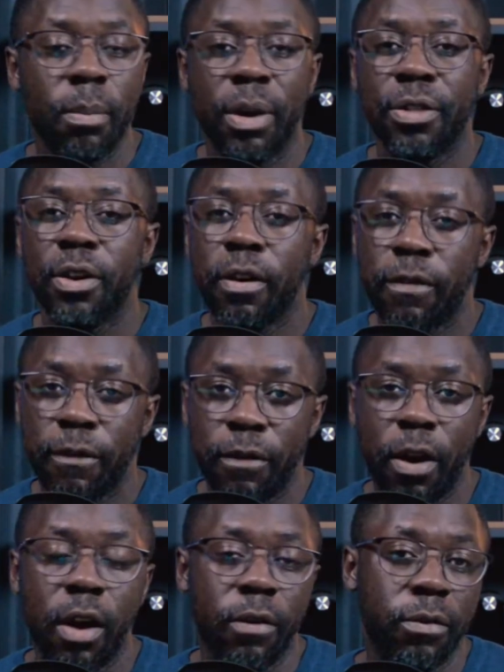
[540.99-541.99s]
But they are
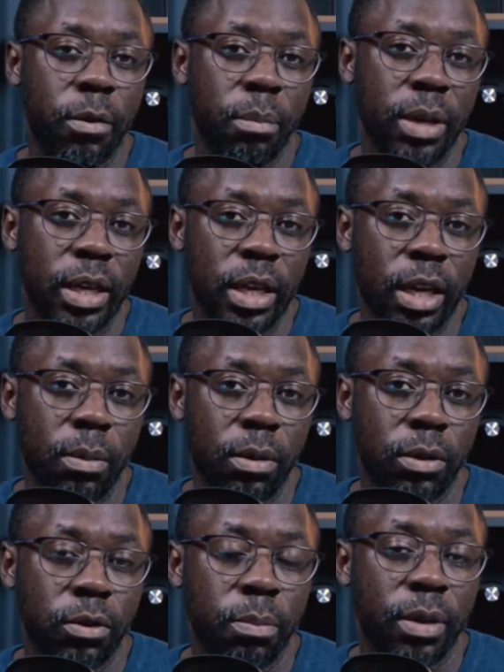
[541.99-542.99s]
far from being
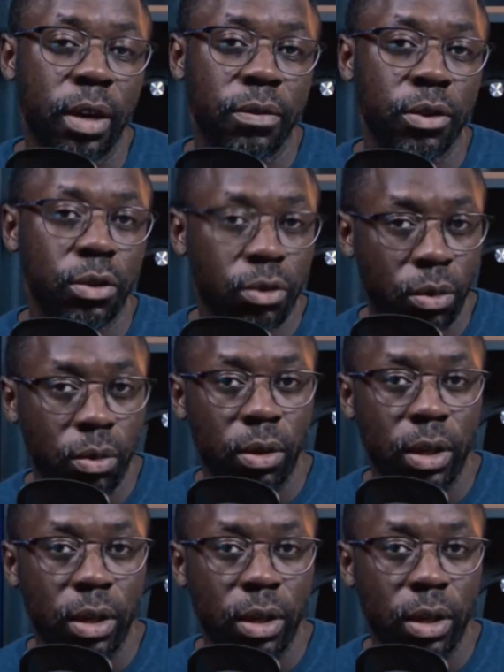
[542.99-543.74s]
able to pay off the total